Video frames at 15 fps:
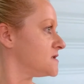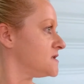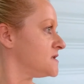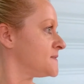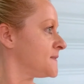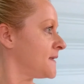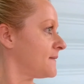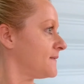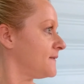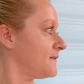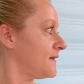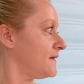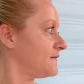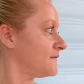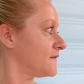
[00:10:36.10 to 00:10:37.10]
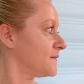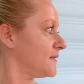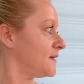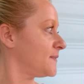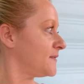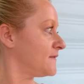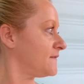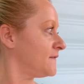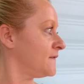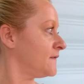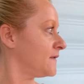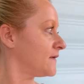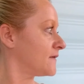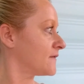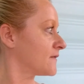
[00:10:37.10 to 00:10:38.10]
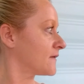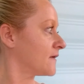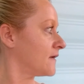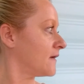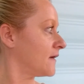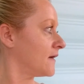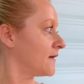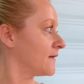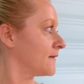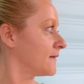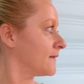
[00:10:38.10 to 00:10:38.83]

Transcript: She's probably waiting for me to put food under the car.